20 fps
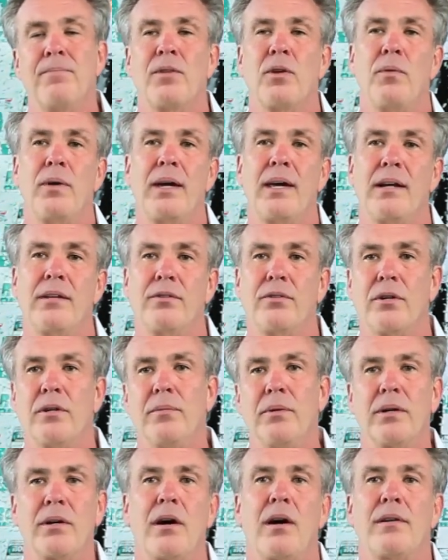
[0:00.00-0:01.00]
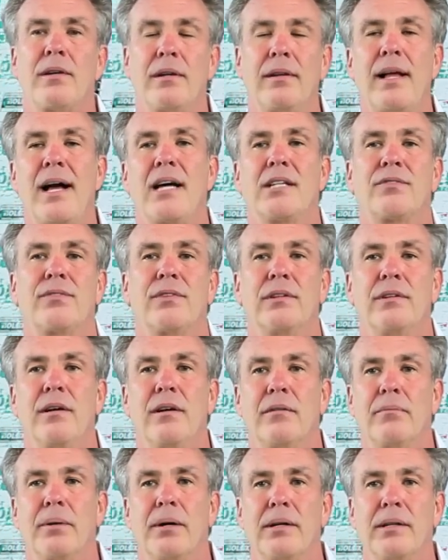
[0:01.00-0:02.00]
we get a durable car that lasts for a
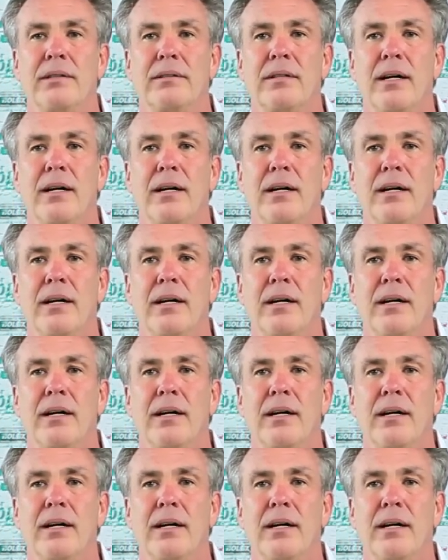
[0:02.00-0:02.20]
long period of